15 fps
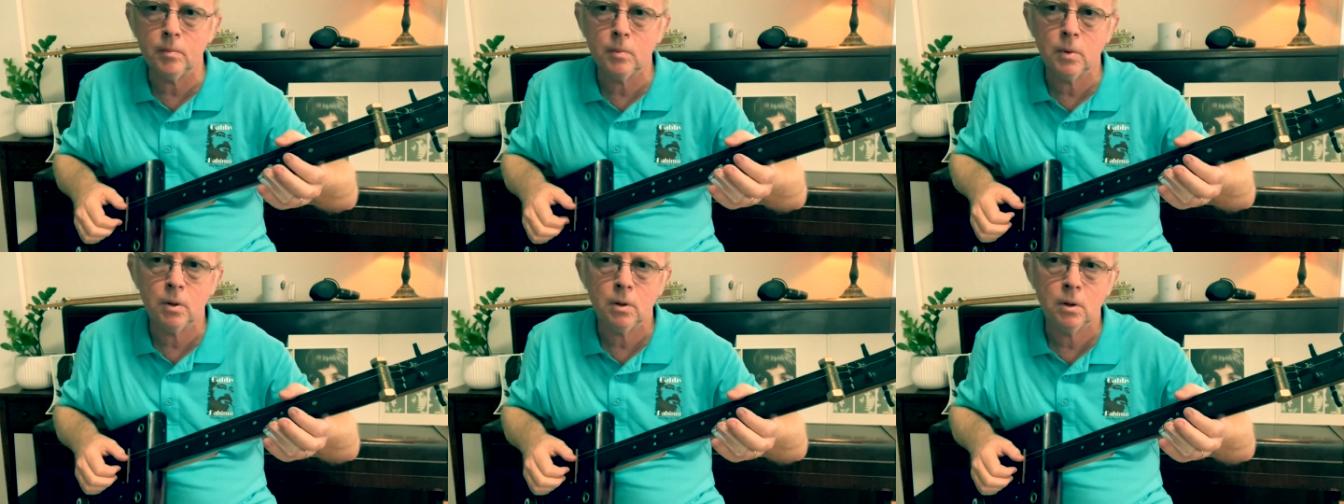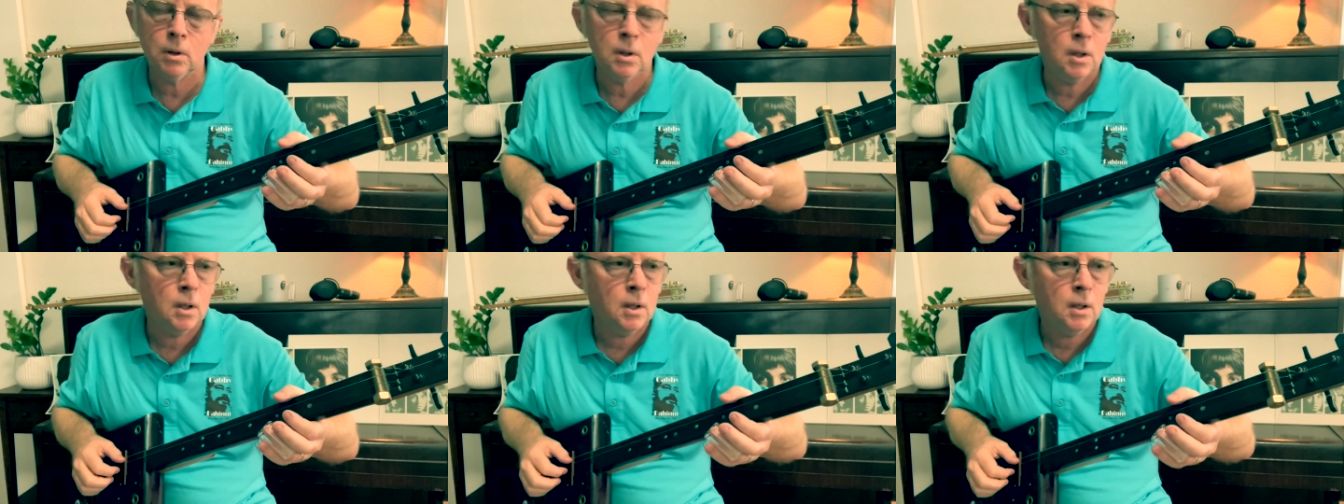
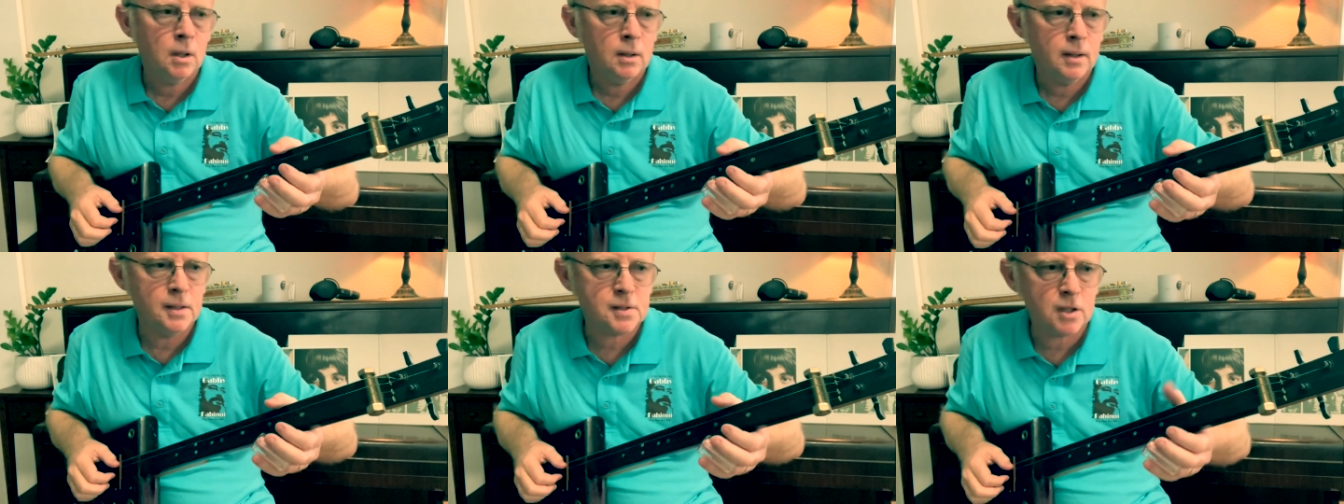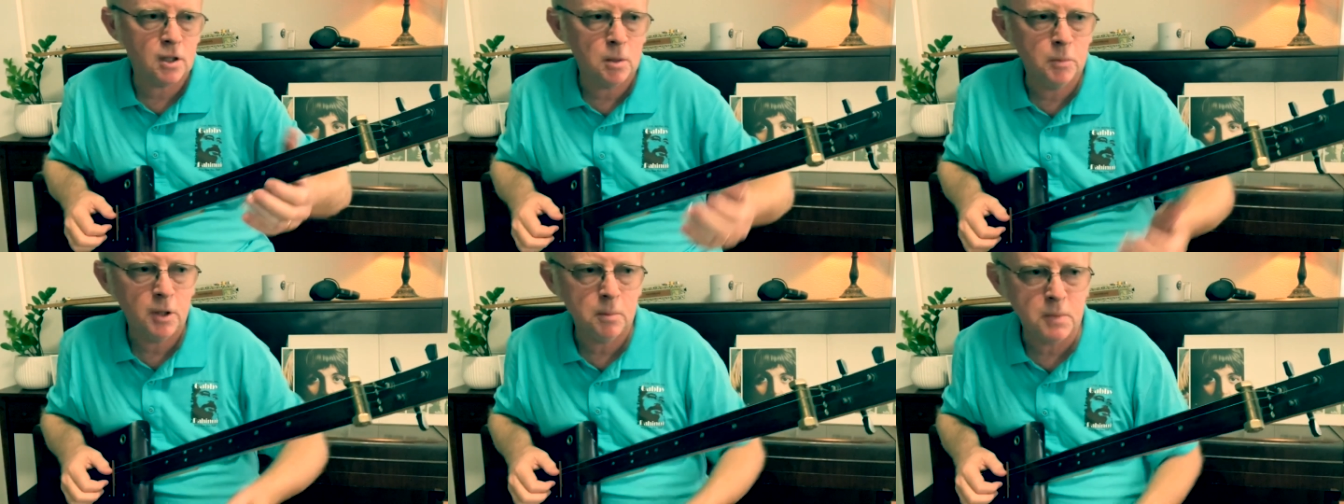that's going to
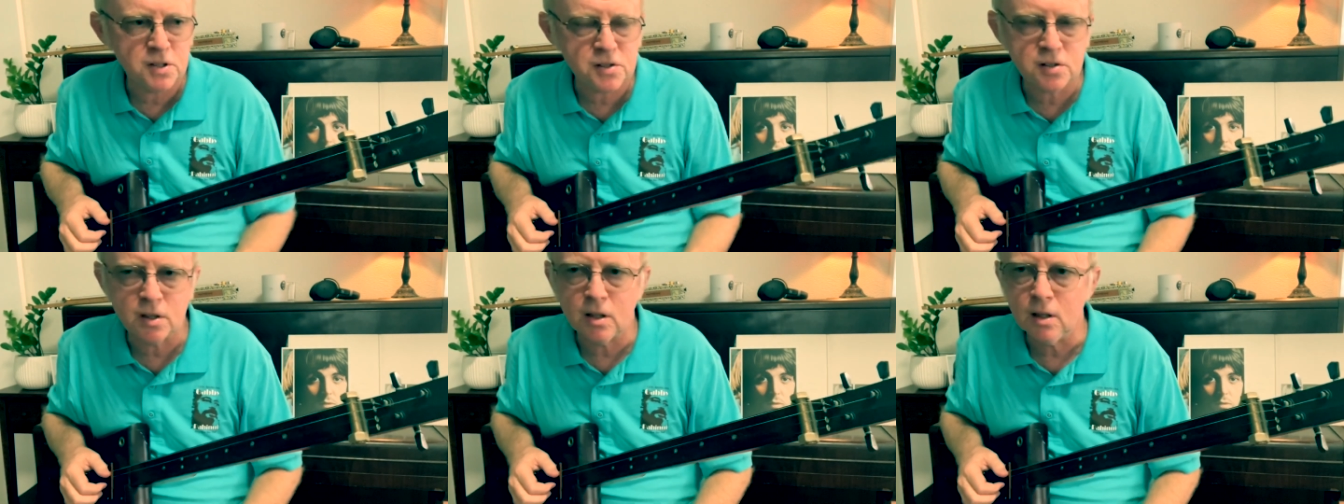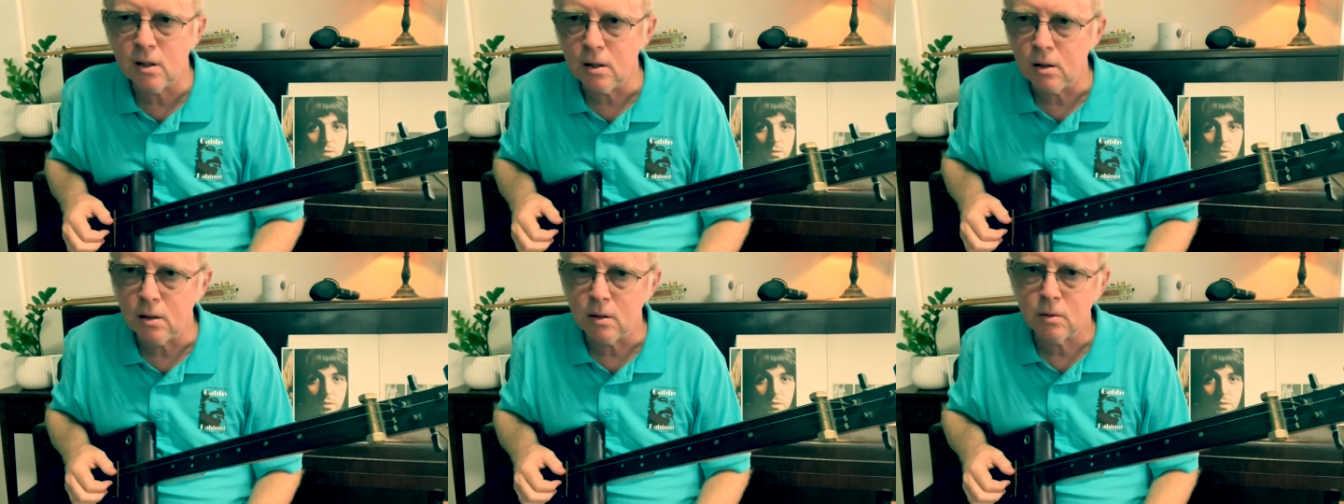be my C,
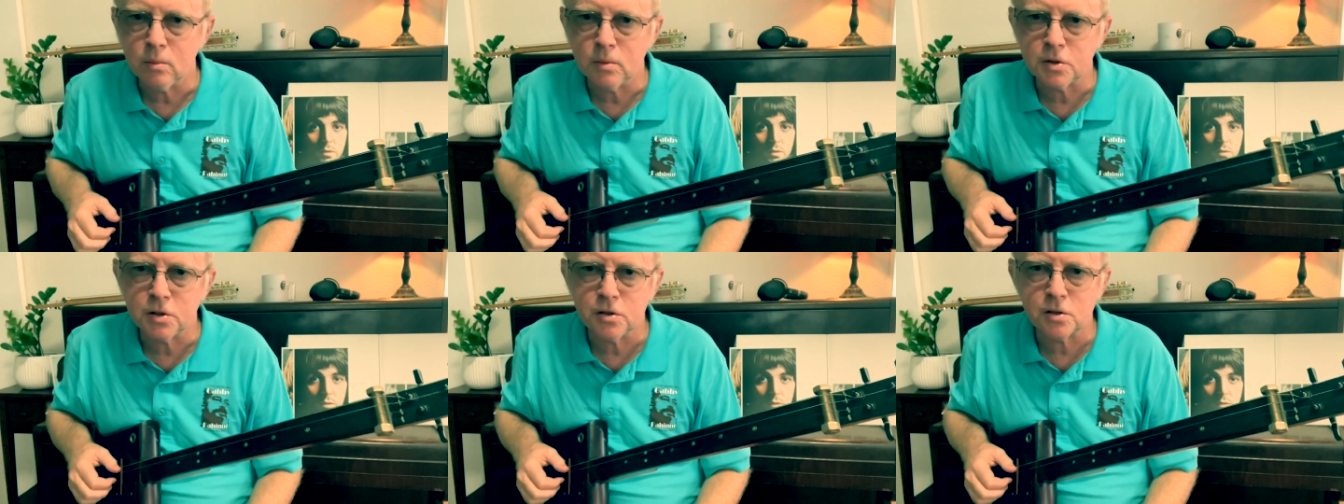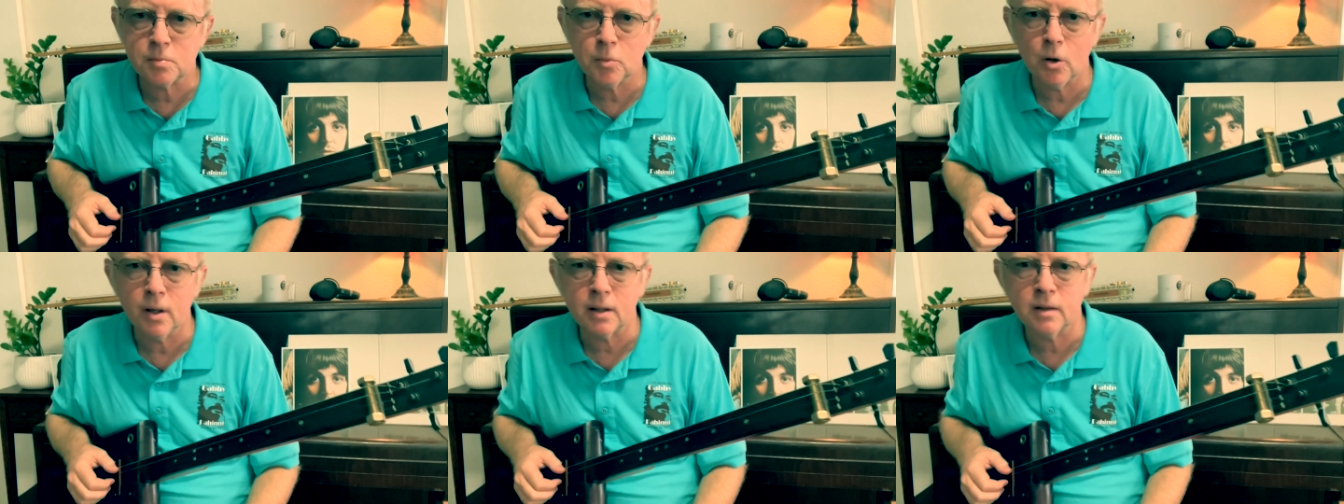which is
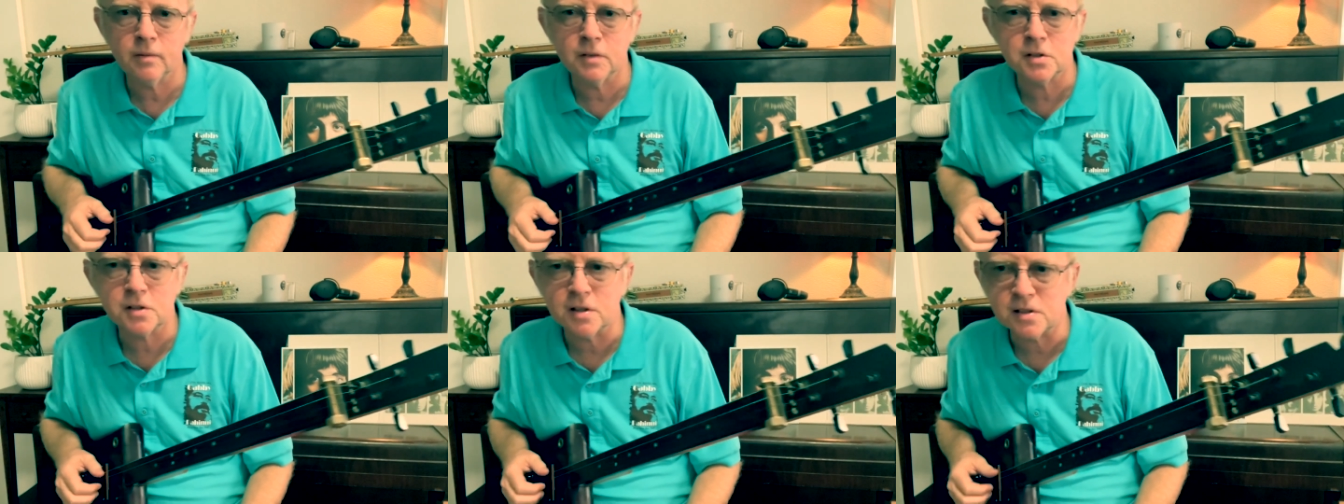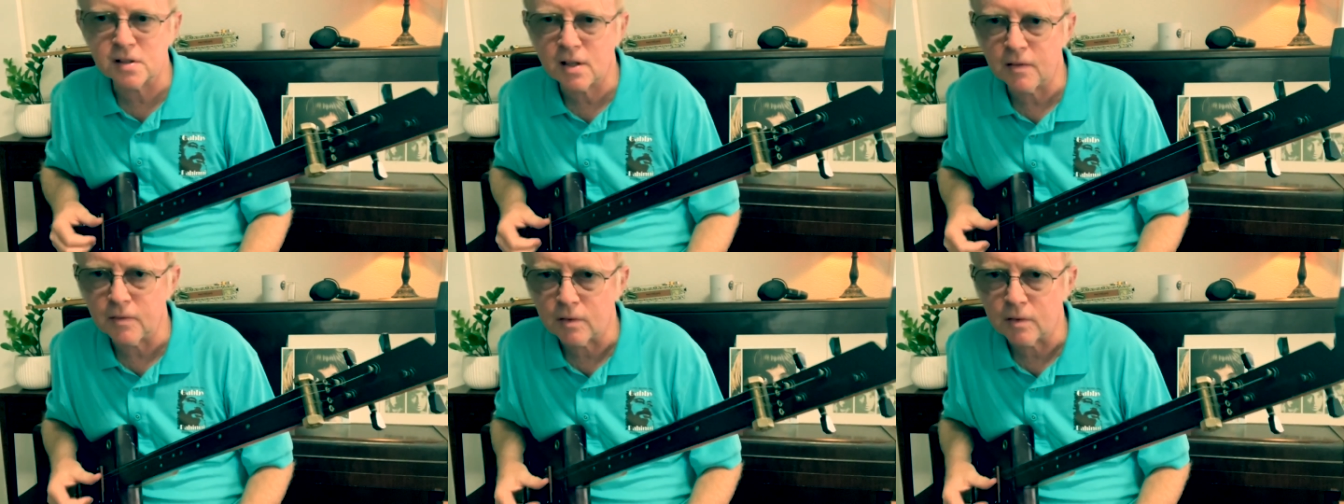giving us the 7.